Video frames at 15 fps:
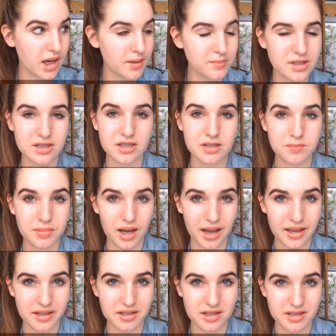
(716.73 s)
I'm sitting
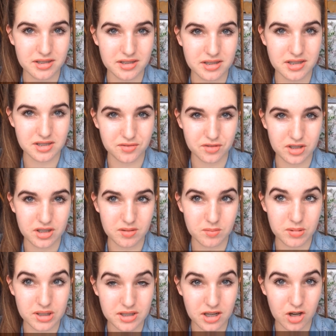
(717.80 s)
by a different
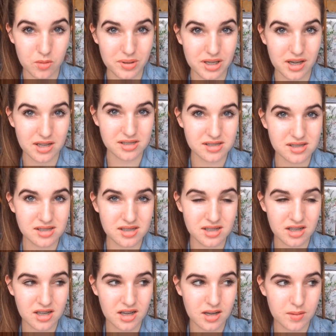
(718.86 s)
window because
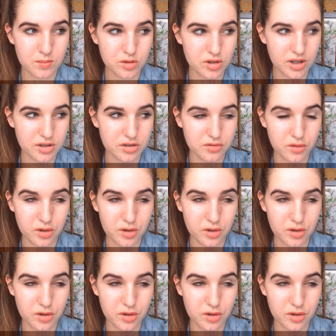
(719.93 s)
I'm trying to